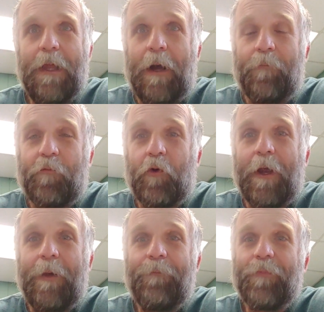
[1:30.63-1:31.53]
I'm
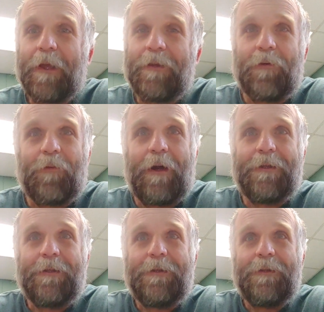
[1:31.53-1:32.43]
free to
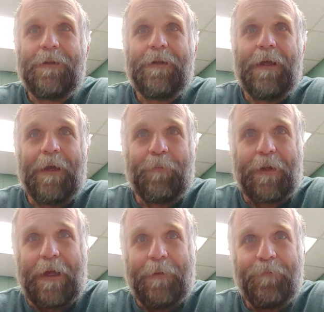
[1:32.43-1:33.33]
run and
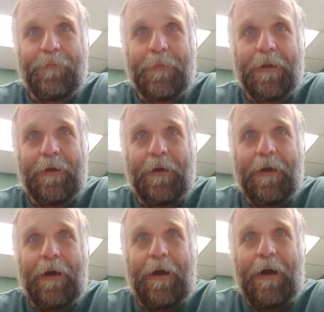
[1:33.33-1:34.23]
play.
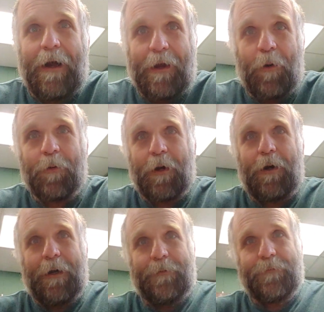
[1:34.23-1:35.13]
I hold
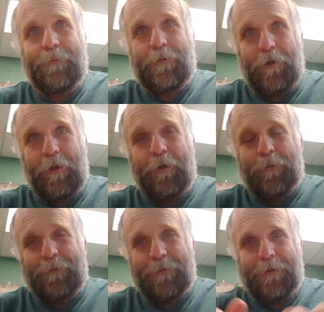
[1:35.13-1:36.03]
on to
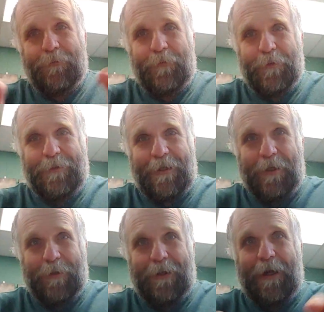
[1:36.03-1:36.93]
you for
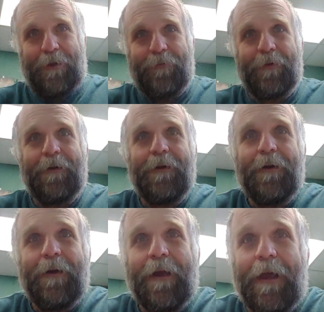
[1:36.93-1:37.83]
dear life,
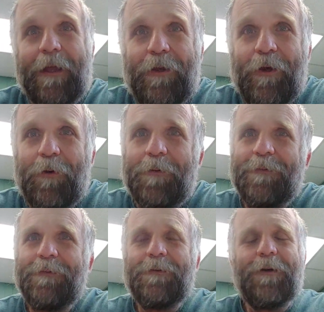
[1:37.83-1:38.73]
and you
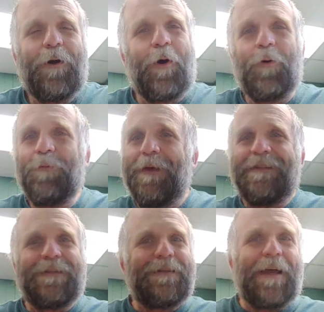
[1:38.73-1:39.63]
hold me
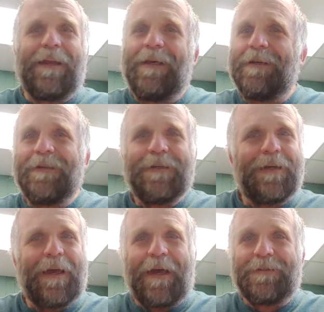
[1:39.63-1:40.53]
steady
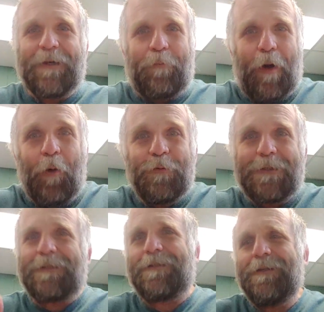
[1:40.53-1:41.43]
as a
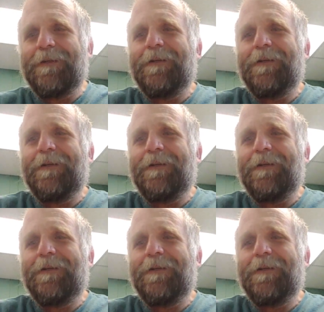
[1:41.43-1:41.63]
post.